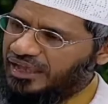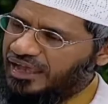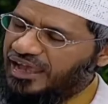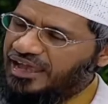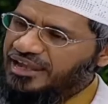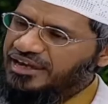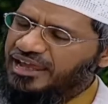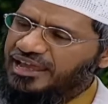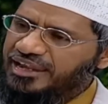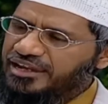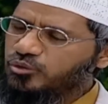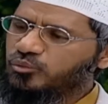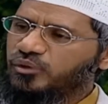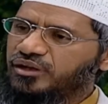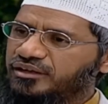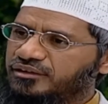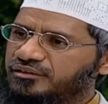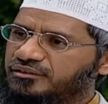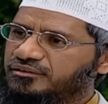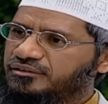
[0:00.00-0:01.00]
And
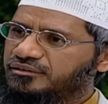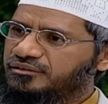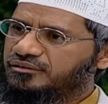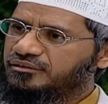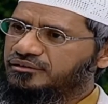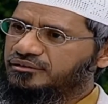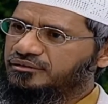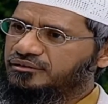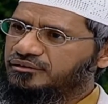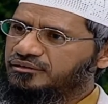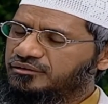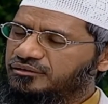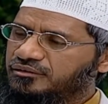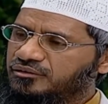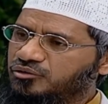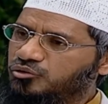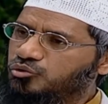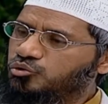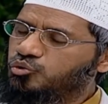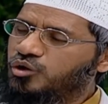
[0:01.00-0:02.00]
anyone
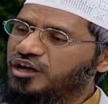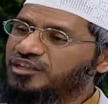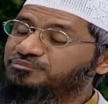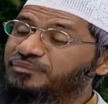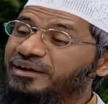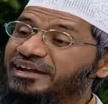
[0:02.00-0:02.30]
who has